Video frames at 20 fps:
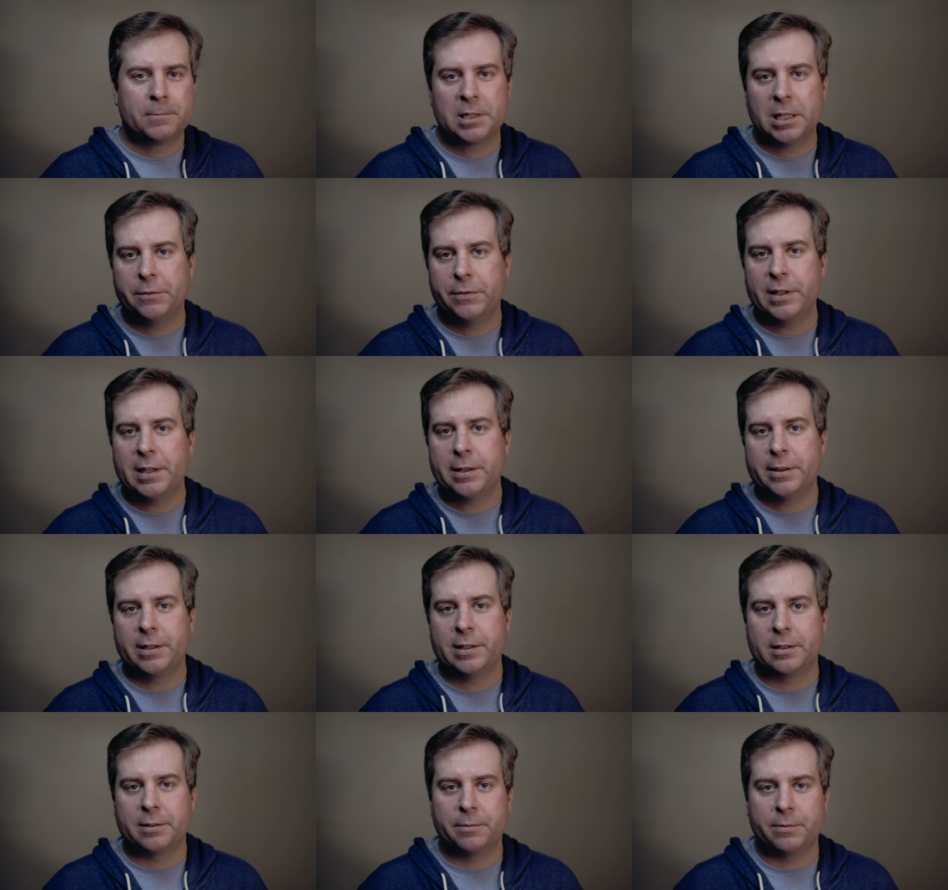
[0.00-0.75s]
If
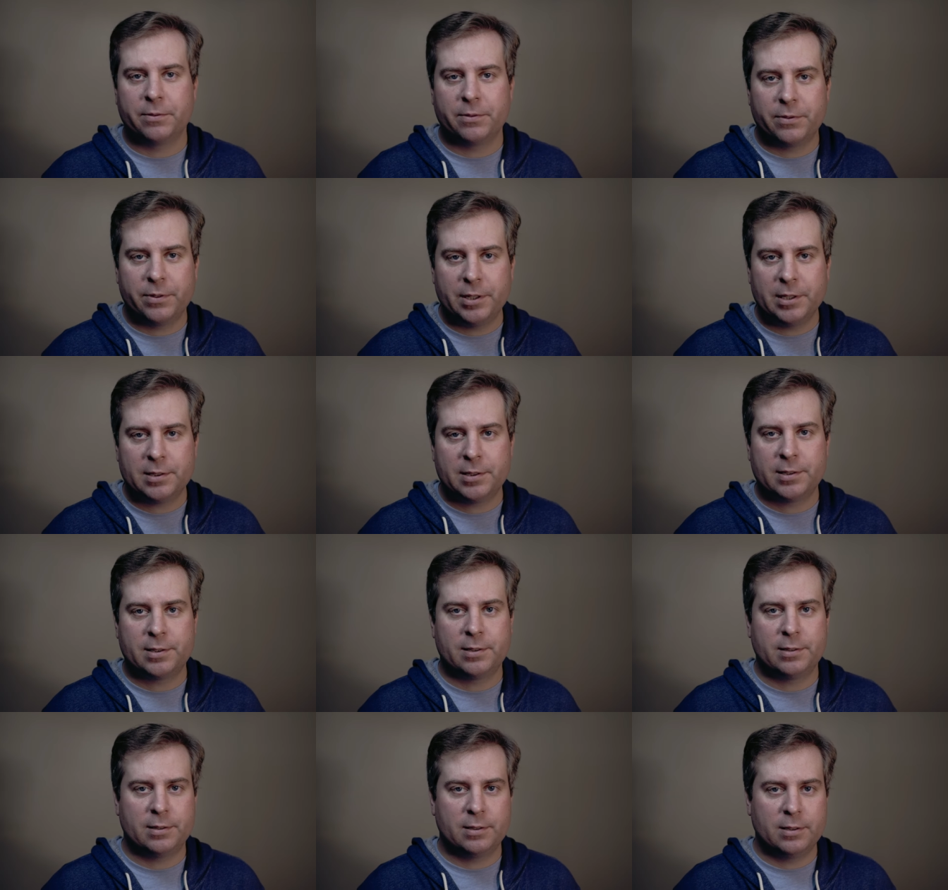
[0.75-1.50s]
anything,
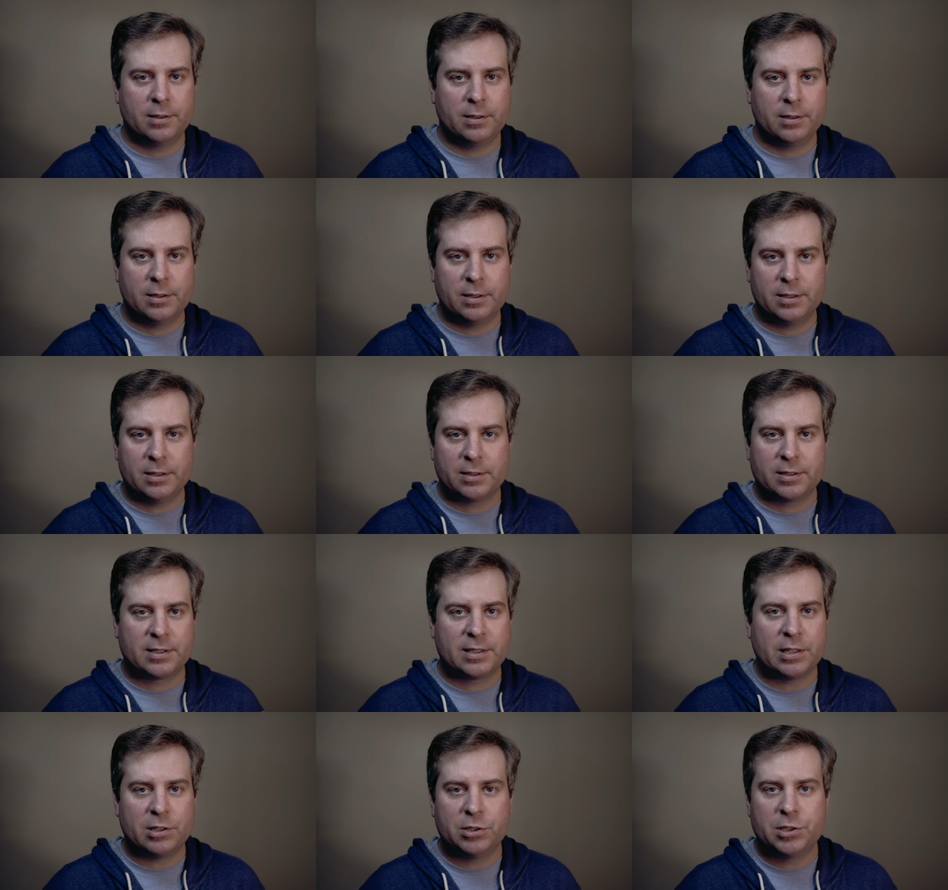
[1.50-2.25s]
this
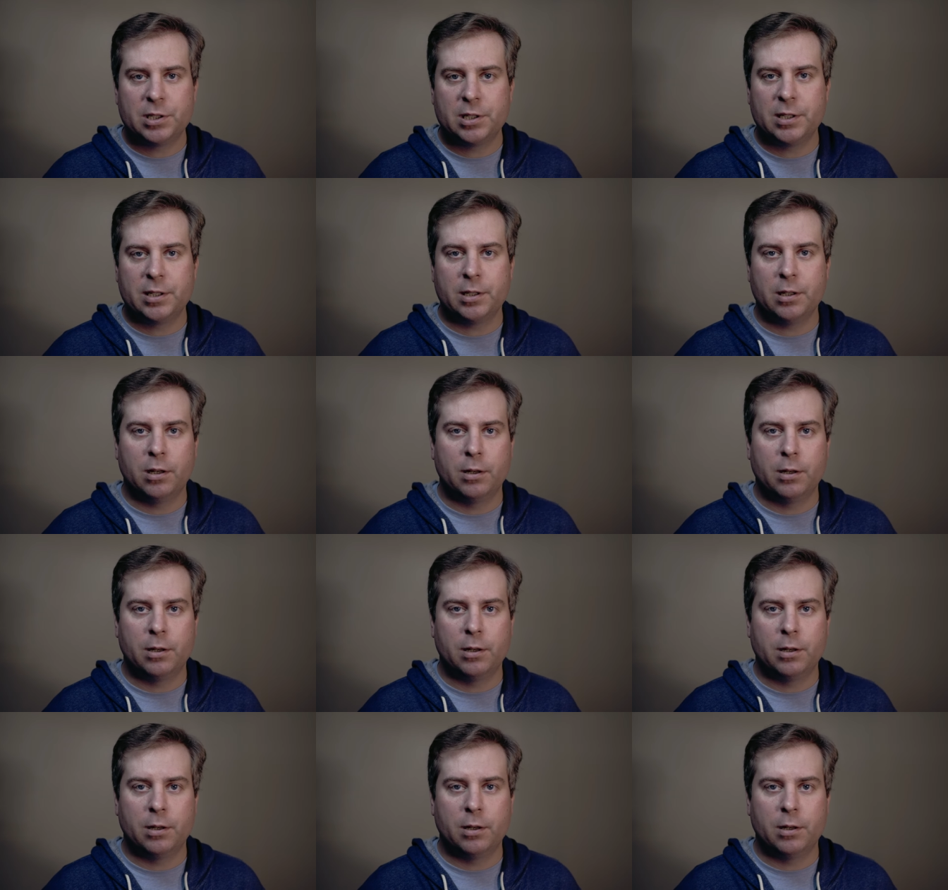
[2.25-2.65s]
synergy